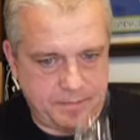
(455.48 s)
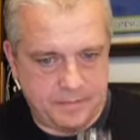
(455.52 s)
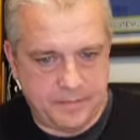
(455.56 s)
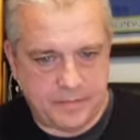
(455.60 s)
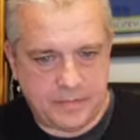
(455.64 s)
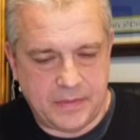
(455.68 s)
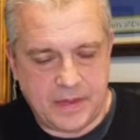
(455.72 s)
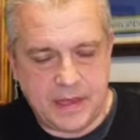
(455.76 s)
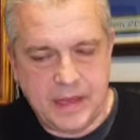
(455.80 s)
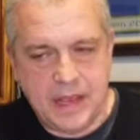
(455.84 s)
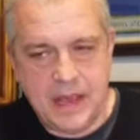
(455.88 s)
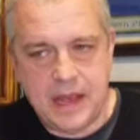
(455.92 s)

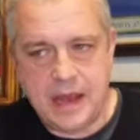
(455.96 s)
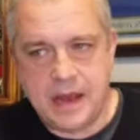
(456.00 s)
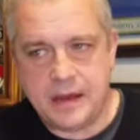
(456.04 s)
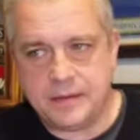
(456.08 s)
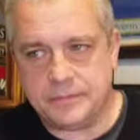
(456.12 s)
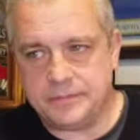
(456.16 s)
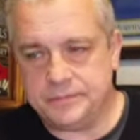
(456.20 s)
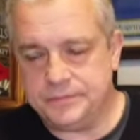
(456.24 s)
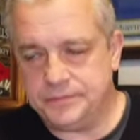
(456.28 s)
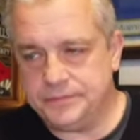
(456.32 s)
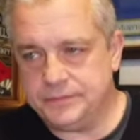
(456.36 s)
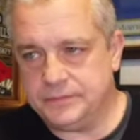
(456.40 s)
Yeah,
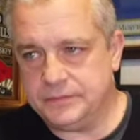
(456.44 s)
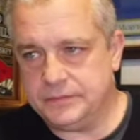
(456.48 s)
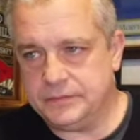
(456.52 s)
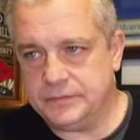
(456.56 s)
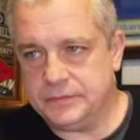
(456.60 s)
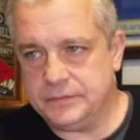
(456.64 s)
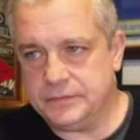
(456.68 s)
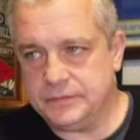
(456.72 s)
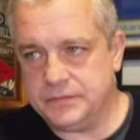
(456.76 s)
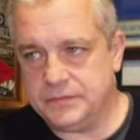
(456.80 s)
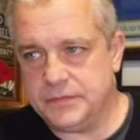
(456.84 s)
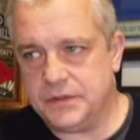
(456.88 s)

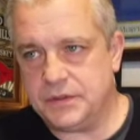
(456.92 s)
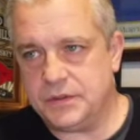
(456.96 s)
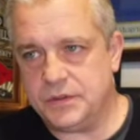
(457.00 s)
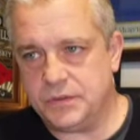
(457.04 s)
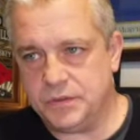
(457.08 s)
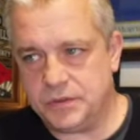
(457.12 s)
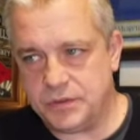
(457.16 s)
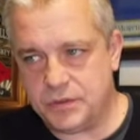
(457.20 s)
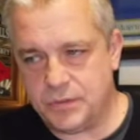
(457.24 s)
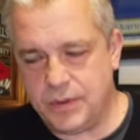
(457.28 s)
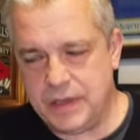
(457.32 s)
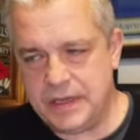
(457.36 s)
so it's
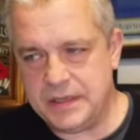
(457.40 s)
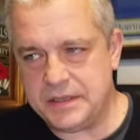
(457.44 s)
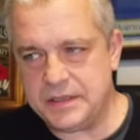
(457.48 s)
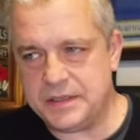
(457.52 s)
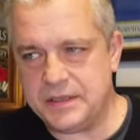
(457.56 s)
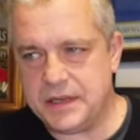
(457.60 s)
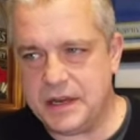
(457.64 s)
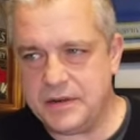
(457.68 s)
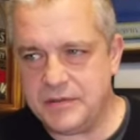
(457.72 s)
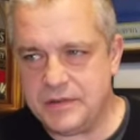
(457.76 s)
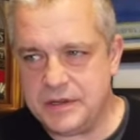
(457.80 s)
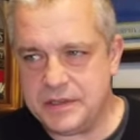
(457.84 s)
quite
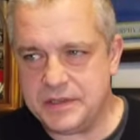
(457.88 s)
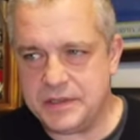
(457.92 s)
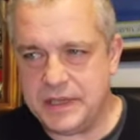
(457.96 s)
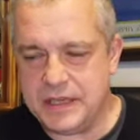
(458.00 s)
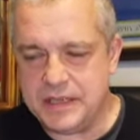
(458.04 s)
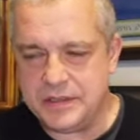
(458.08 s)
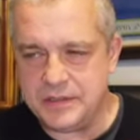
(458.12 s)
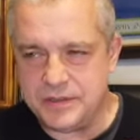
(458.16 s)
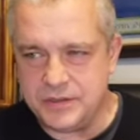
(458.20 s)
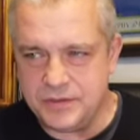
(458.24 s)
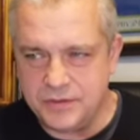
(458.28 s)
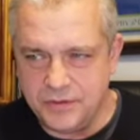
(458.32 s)
citrusy. It's
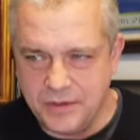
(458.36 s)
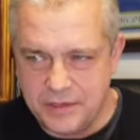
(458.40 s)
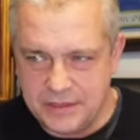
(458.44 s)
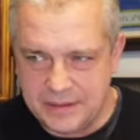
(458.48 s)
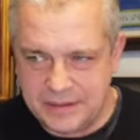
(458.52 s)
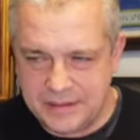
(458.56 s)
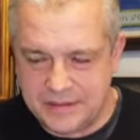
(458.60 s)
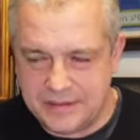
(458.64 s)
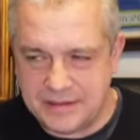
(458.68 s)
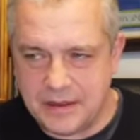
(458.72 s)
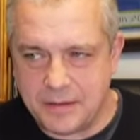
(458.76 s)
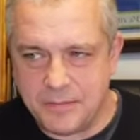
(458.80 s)
sort of
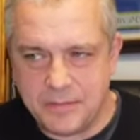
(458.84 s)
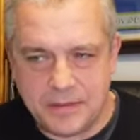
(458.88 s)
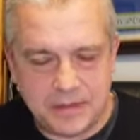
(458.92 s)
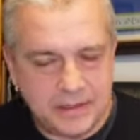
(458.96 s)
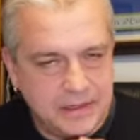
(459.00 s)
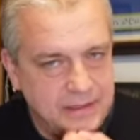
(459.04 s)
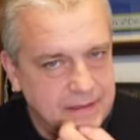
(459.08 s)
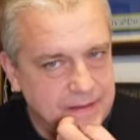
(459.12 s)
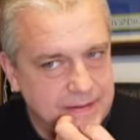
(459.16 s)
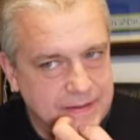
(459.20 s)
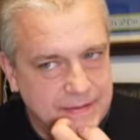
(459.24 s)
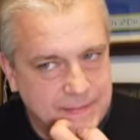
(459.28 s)
dampened a
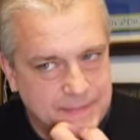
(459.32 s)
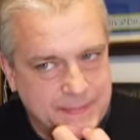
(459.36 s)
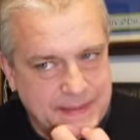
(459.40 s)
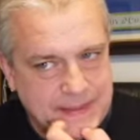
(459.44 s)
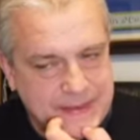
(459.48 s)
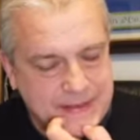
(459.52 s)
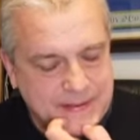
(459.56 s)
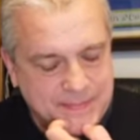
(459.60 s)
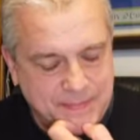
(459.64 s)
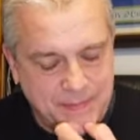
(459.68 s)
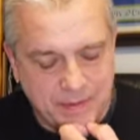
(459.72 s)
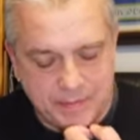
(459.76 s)
little bit. I
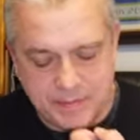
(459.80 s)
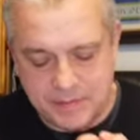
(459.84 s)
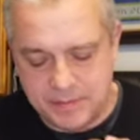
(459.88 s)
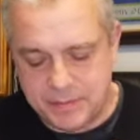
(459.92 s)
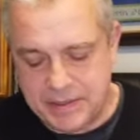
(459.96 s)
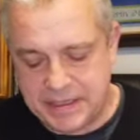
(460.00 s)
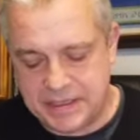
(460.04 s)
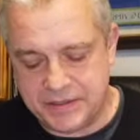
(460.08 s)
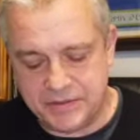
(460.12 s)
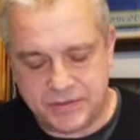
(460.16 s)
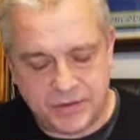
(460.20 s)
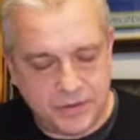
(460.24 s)
probably
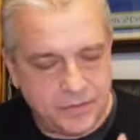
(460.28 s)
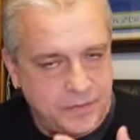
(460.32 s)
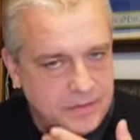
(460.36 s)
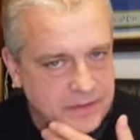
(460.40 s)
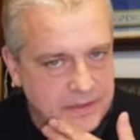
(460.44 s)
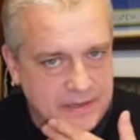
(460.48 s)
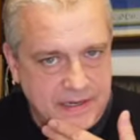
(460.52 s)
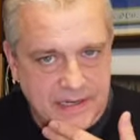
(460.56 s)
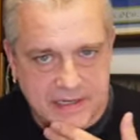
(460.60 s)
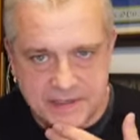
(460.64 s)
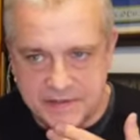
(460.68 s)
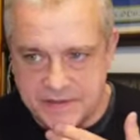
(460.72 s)
could do with an
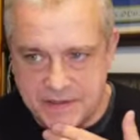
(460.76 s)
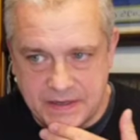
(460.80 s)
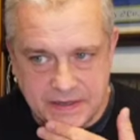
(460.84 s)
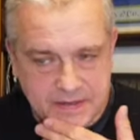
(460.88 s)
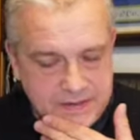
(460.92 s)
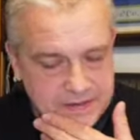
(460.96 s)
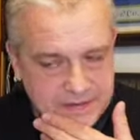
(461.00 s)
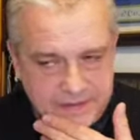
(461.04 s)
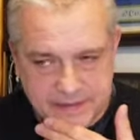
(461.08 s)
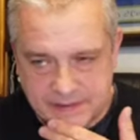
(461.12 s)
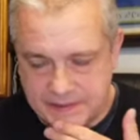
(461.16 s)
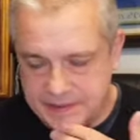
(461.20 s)
extra
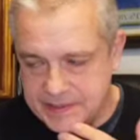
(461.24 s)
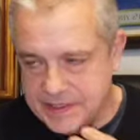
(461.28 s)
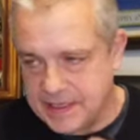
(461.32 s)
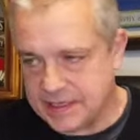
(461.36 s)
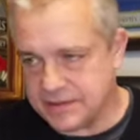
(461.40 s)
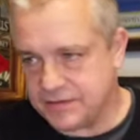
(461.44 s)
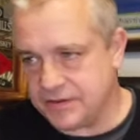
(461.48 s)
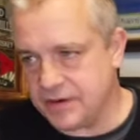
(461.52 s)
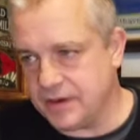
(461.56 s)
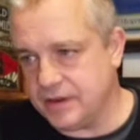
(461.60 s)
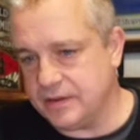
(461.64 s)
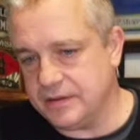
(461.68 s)

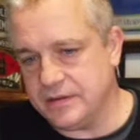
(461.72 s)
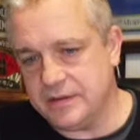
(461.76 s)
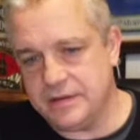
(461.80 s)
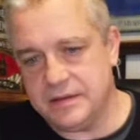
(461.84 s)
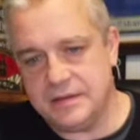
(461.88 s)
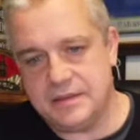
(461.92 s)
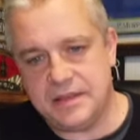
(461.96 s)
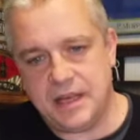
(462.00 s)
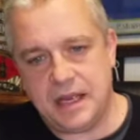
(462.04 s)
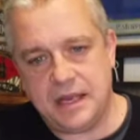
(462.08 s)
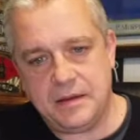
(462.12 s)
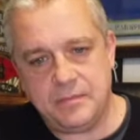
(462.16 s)

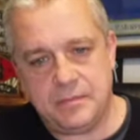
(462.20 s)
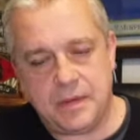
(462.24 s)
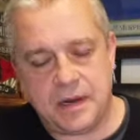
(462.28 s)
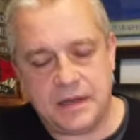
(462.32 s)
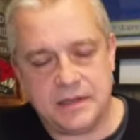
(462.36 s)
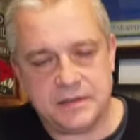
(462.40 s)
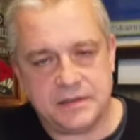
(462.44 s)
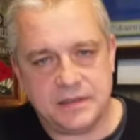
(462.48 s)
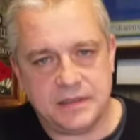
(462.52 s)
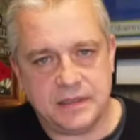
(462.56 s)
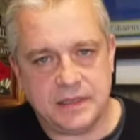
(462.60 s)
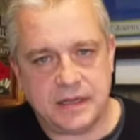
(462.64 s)
10
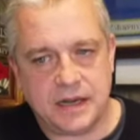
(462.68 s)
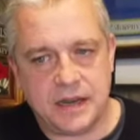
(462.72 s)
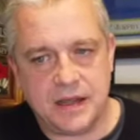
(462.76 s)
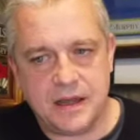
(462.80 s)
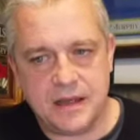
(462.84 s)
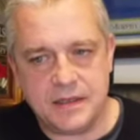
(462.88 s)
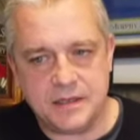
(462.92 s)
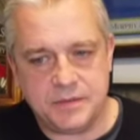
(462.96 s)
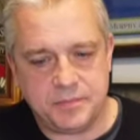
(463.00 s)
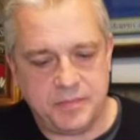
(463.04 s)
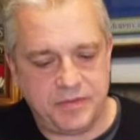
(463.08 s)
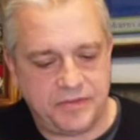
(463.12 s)
minutes in the
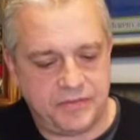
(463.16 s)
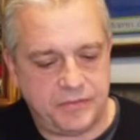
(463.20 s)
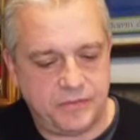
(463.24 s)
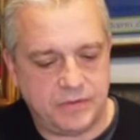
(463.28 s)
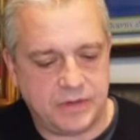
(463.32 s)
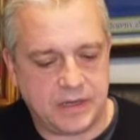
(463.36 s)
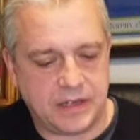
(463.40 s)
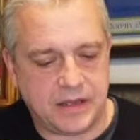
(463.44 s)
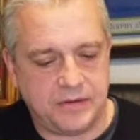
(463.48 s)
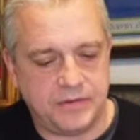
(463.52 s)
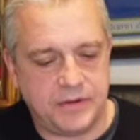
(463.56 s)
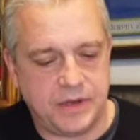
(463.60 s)
glass before I
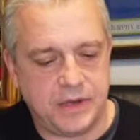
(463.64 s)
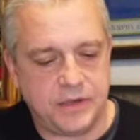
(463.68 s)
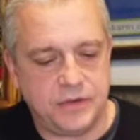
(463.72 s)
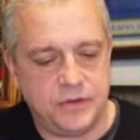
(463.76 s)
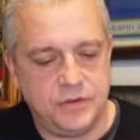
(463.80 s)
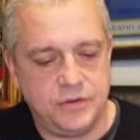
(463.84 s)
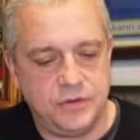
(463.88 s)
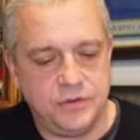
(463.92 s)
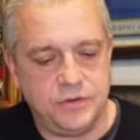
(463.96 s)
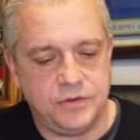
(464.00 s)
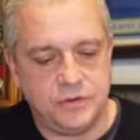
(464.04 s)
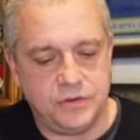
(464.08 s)
give it a
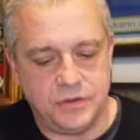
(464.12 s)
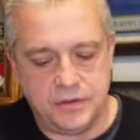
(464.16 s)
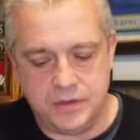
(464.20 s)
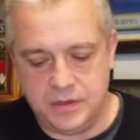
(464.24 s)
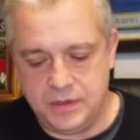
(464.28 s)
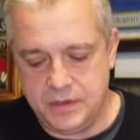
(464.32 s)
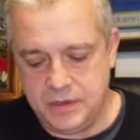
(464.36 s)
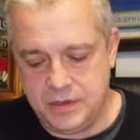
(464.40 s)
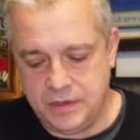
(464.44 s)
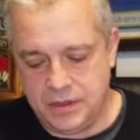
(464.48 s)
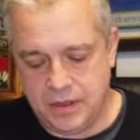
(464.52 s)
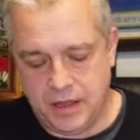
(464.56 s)
huge,
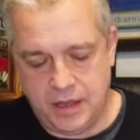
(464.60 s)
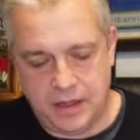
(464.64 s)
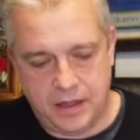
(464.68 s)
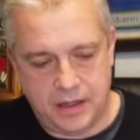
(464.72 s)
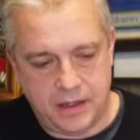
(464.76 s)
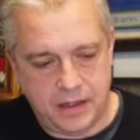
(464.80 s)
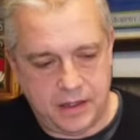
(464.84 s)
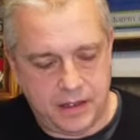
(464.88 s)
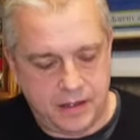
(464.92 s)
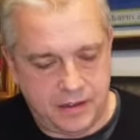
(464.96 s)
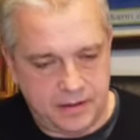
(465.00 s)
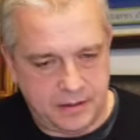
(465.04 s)

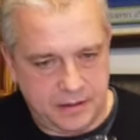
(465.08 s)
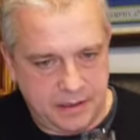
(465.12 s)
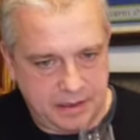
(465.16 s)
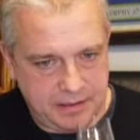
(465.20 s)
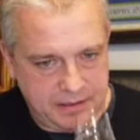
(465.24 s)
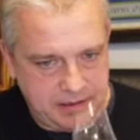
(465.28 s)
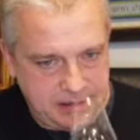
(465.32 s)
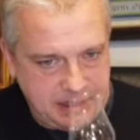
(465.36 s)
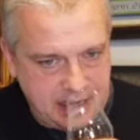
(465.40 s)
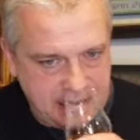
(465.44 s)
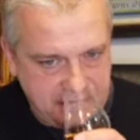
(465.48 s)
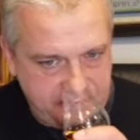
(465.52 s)
a
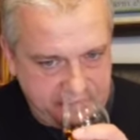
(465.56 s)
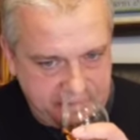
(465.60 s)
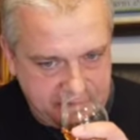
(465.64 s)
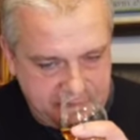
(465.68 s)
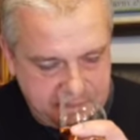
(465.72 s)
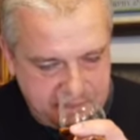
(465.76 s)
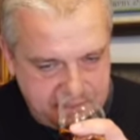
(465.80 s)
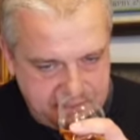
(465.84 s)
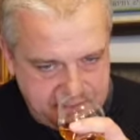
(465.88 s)
definite